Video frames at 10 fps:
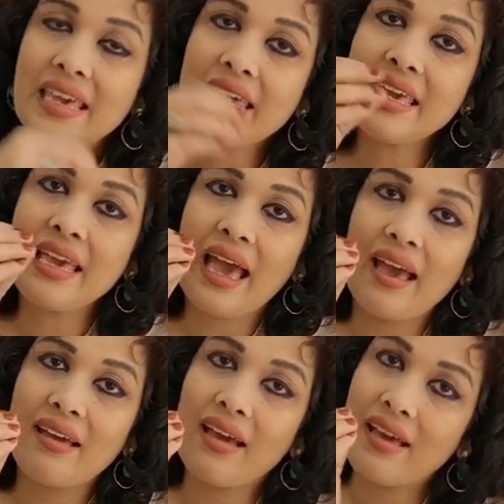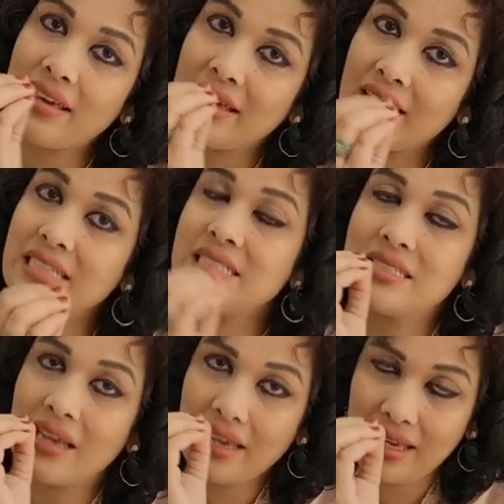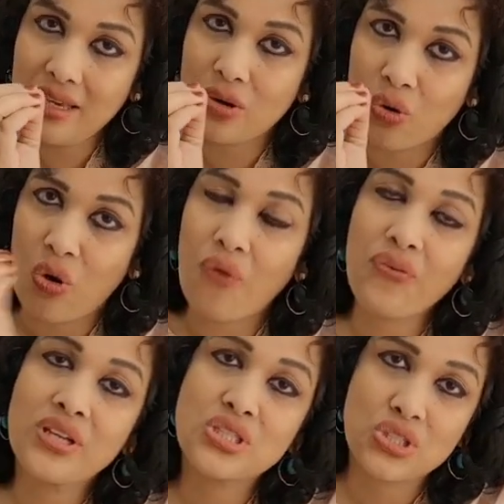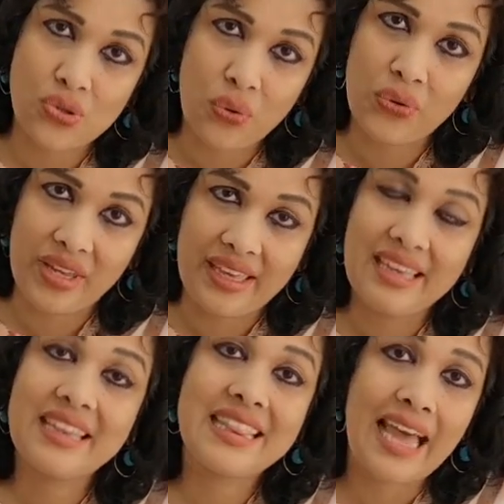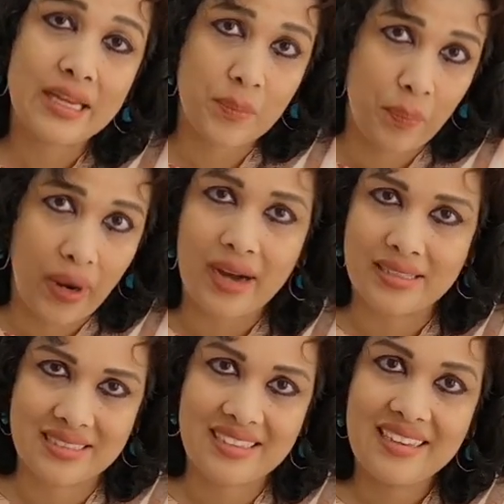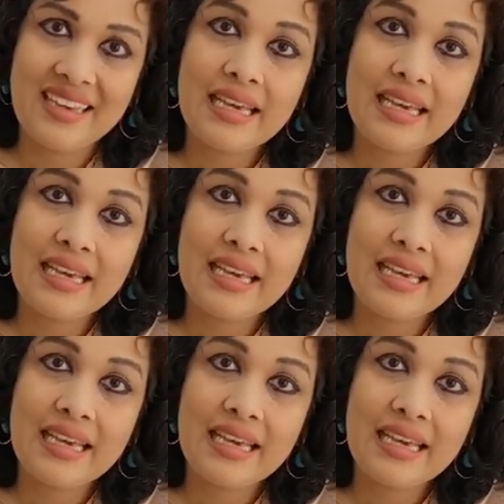He is the hero of his story in that past.